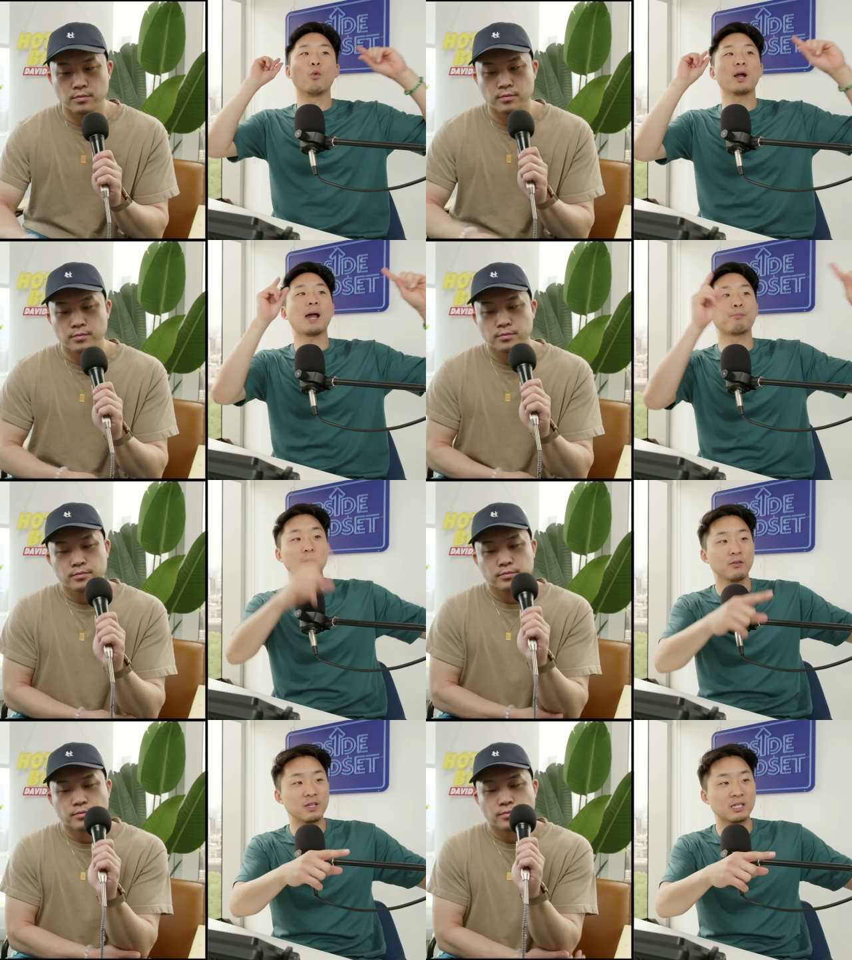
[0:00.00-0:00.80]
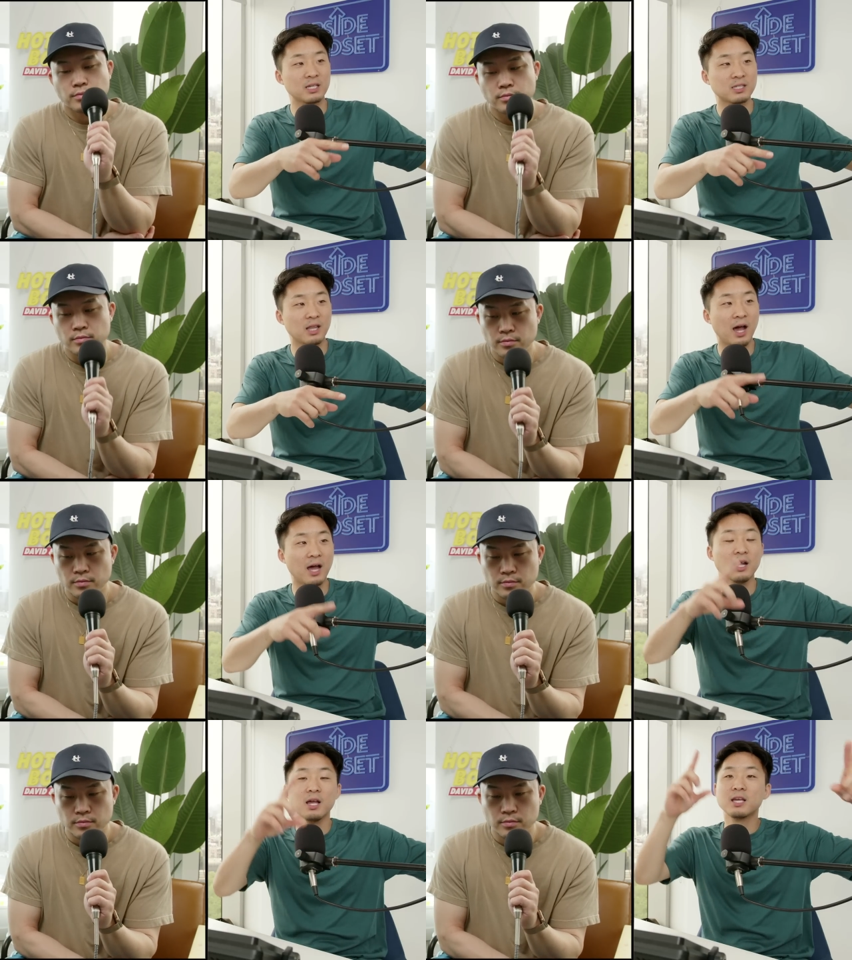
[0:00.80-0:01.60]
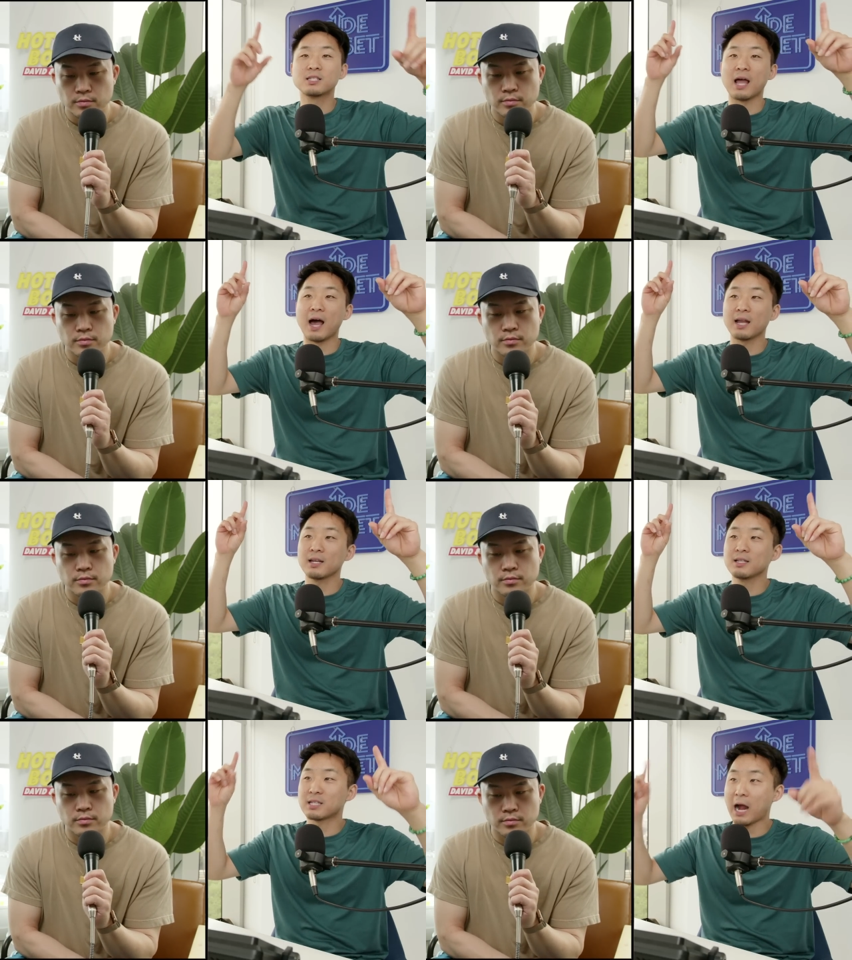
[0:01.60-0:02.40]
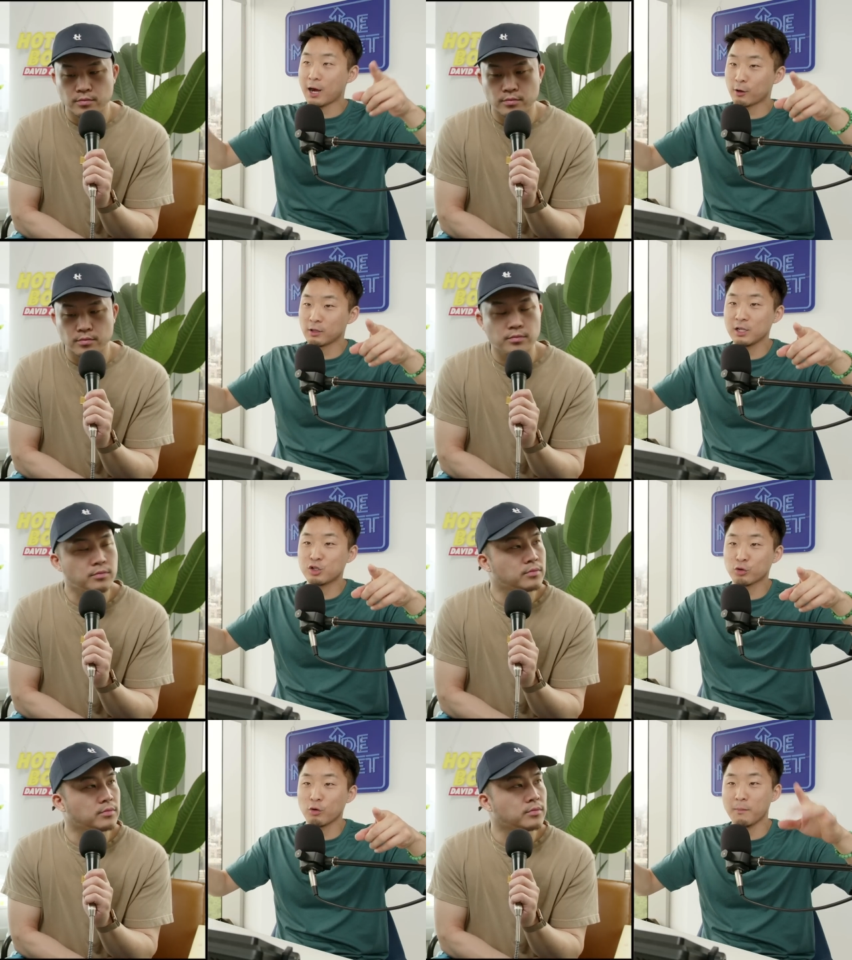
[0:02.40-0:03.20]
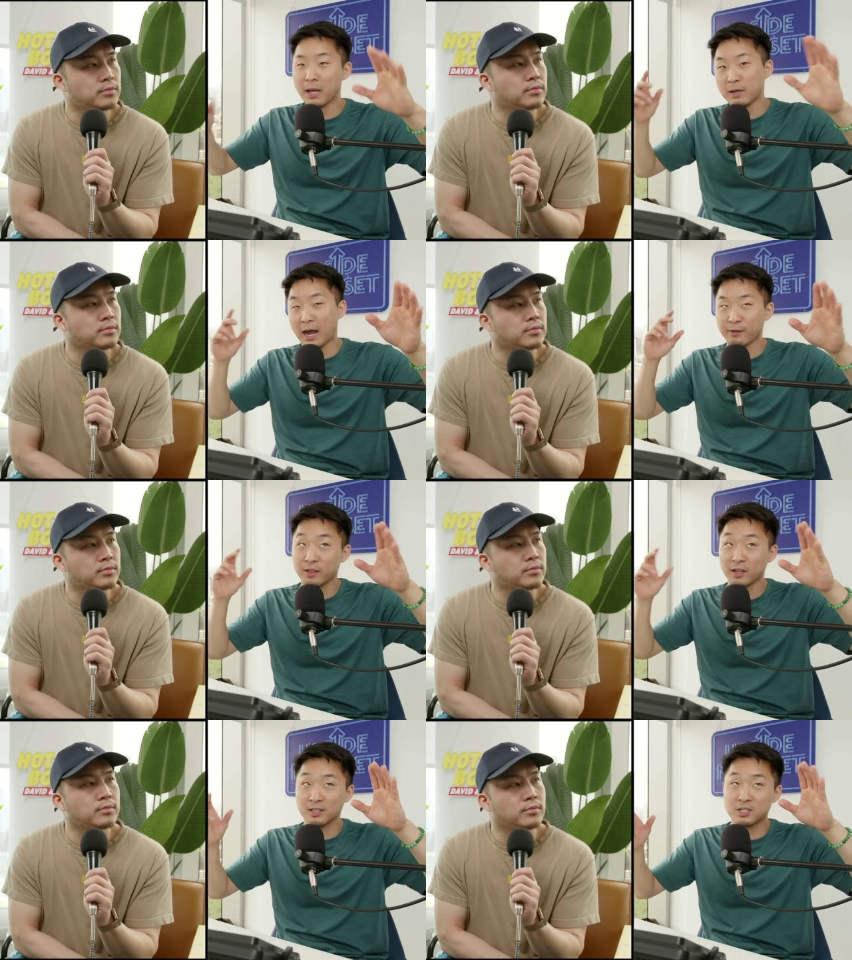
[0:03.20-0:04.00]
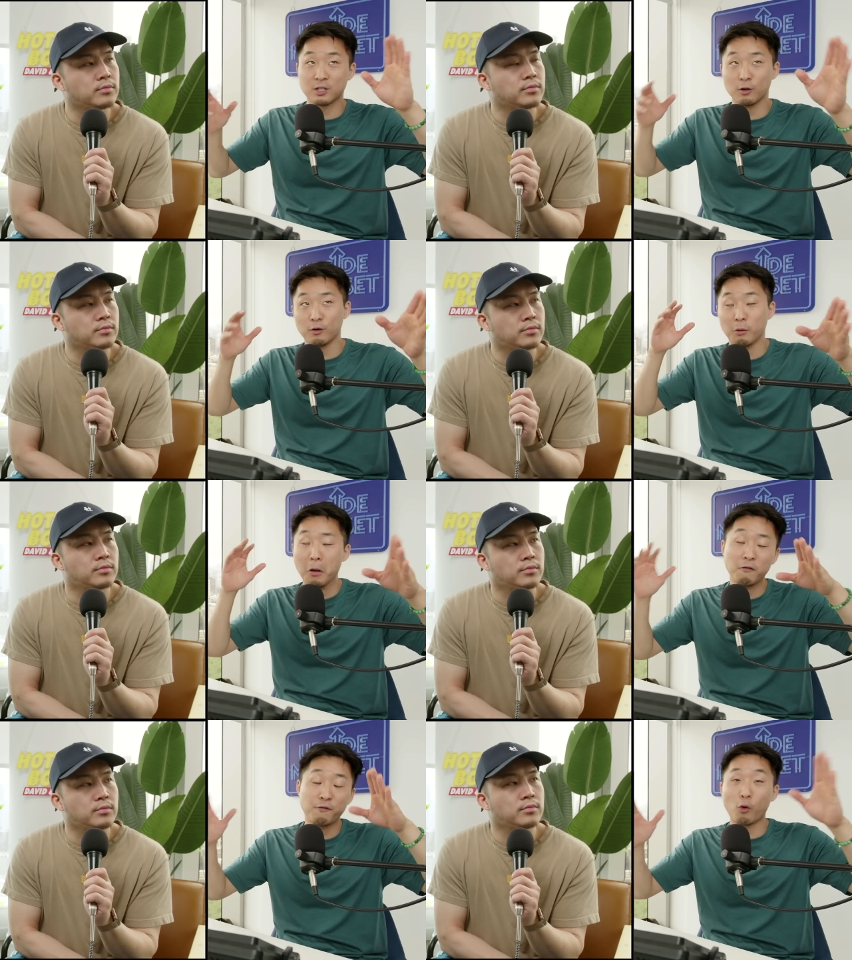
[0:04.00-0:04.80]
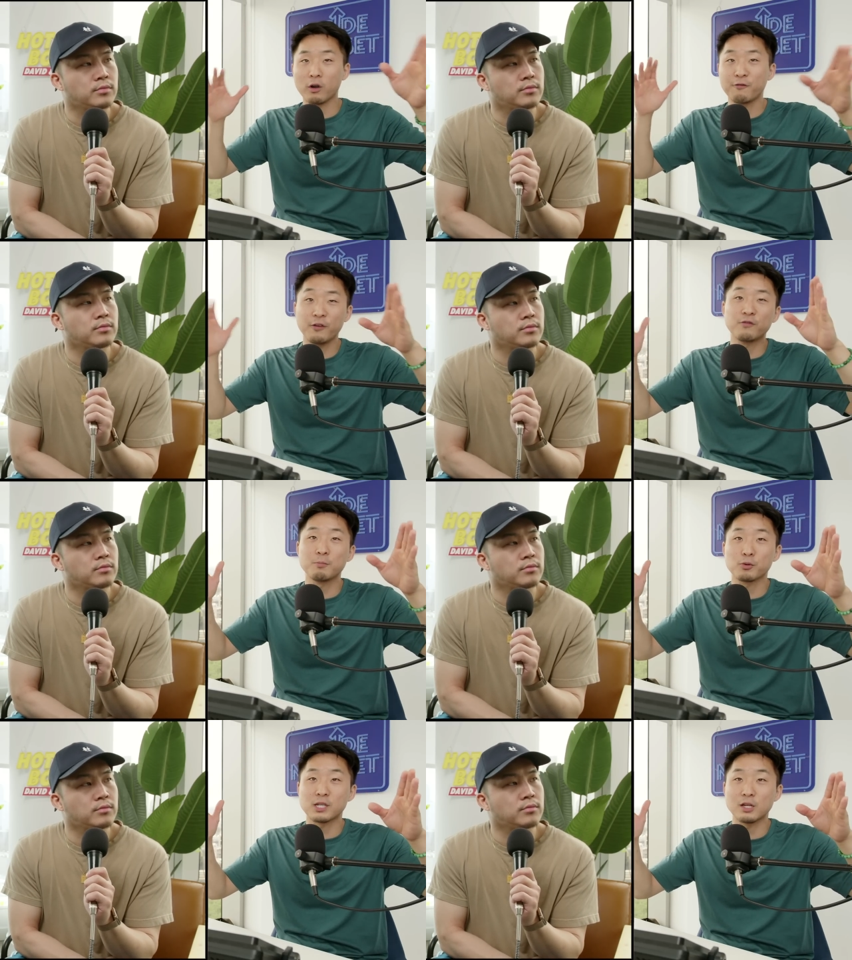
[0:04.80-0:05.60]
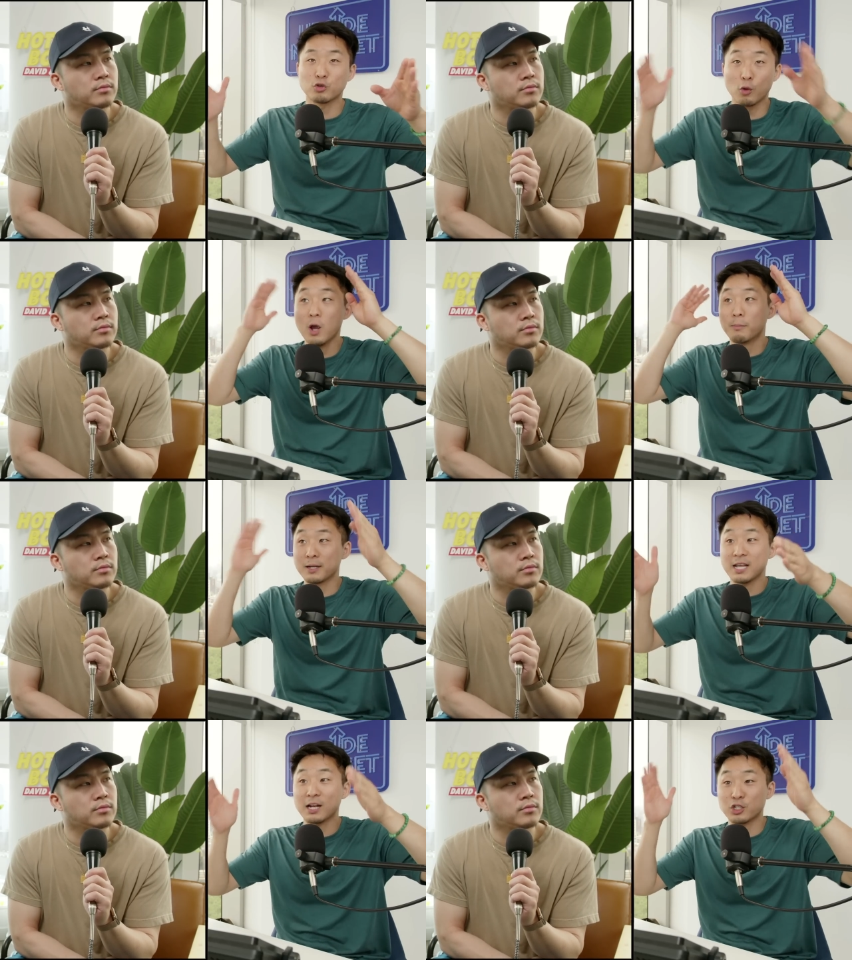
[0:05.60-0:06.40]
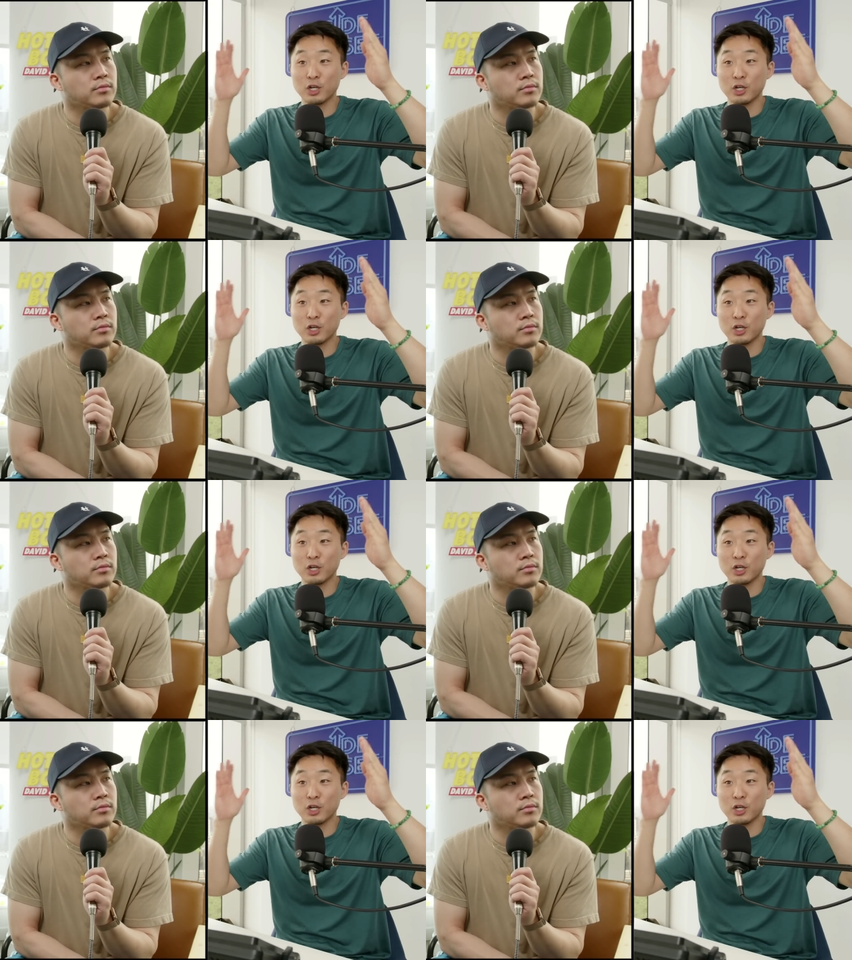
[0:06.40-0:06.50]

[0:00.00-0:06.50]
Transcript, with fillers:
Speaker 1: What I previously thought is not entirely true. Maybe I think it's still 40, 50% true, but it's actually